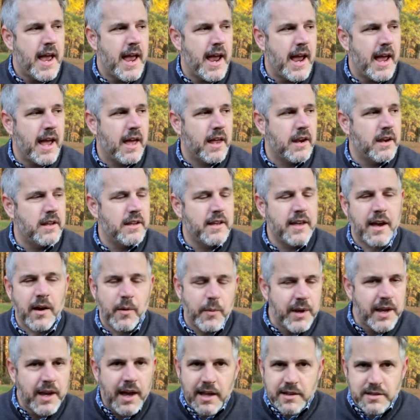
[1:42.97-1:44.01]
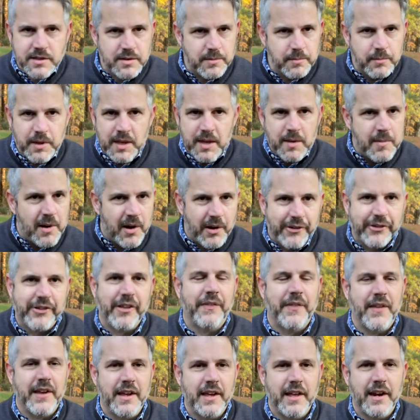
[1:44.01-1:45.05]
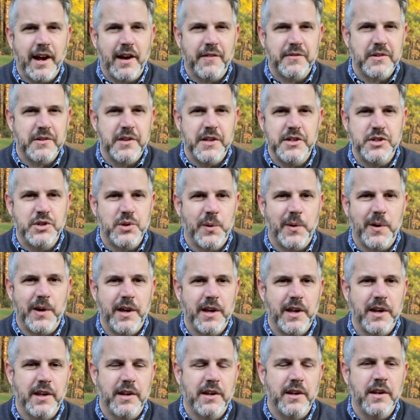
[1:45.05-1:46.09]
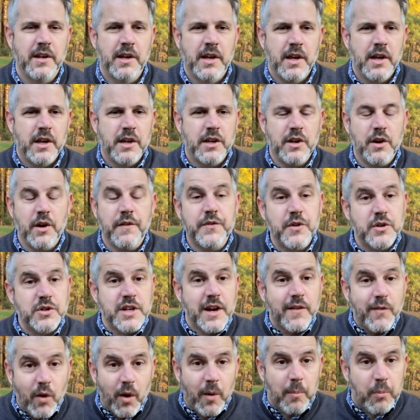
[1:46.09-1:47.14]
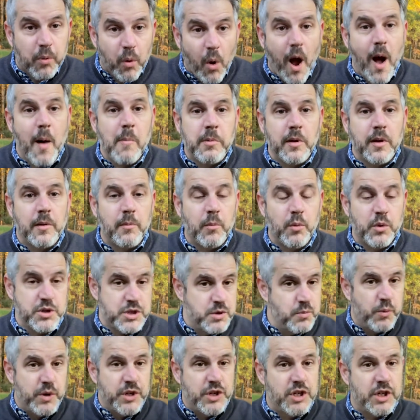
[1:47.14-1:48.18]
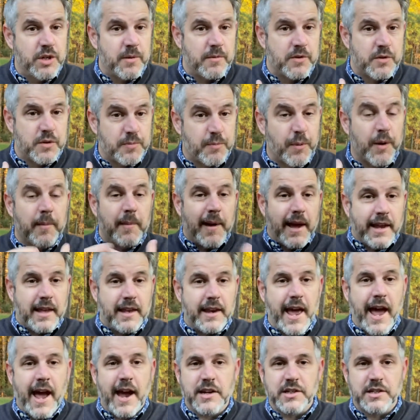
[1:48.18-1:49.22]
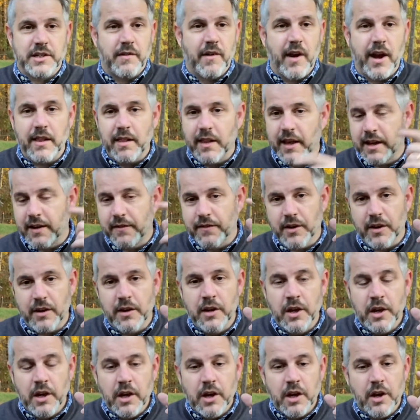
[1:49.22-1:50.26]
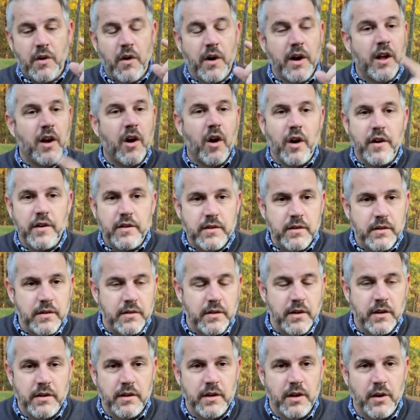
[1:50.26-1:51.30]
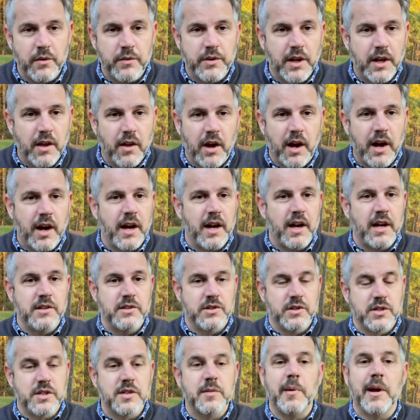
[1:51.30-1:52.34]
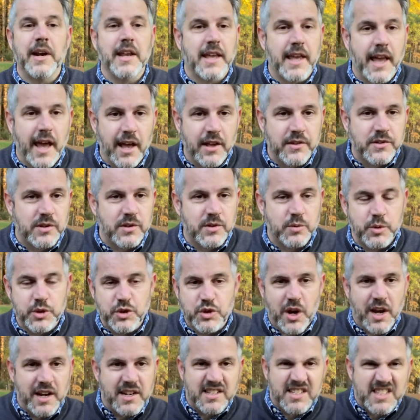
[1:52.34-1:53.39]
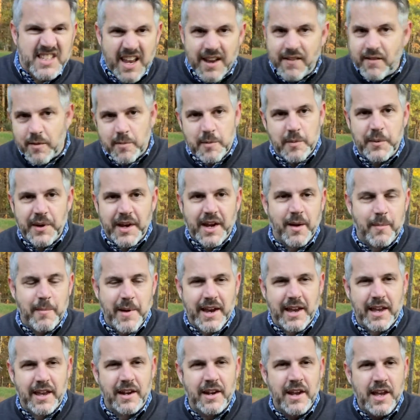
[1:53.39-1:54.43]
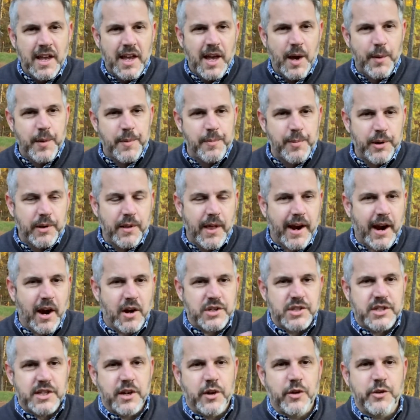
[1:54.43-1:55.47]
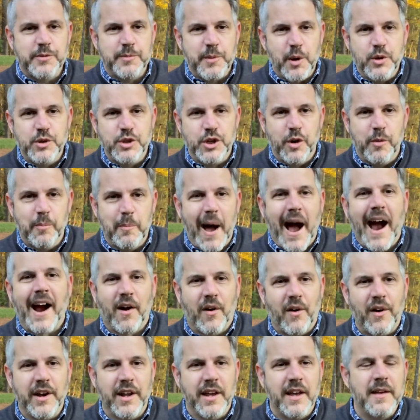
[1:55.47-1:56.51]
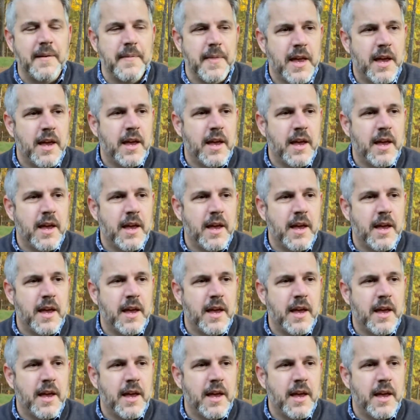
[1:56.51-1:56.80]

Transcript: And yeah, we got some emails that they get after they join. And you know, if there's ever a problem, we jump, spring back into action, right? Like if a credit card, you know, declines or somebody cancels, we try to save them and we come back in and we put like our sales mojo back on it.